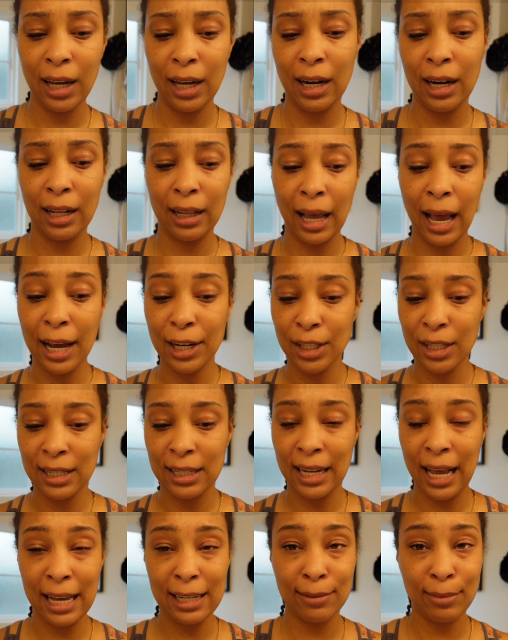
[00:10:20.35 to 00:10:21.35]
and the
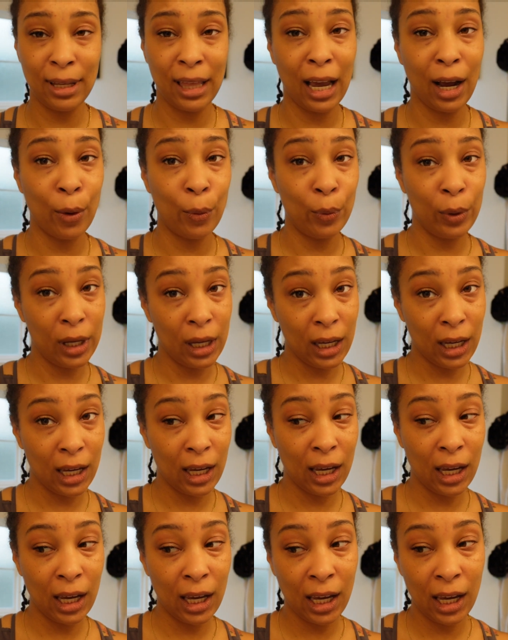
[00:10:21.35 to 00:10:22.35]
lashes last me like a
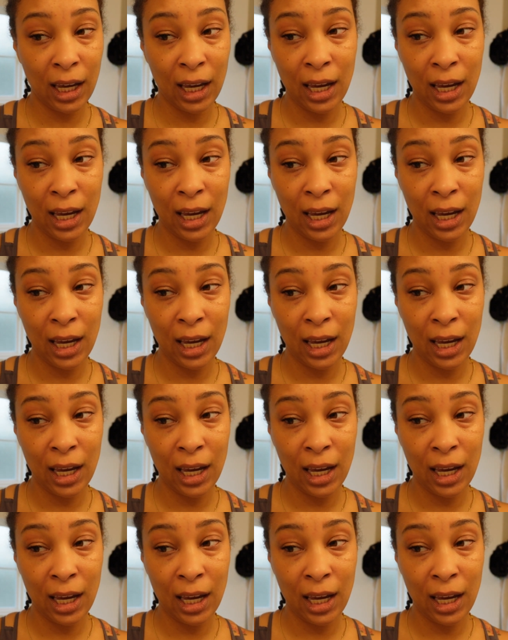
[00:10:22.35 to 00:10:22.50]
week.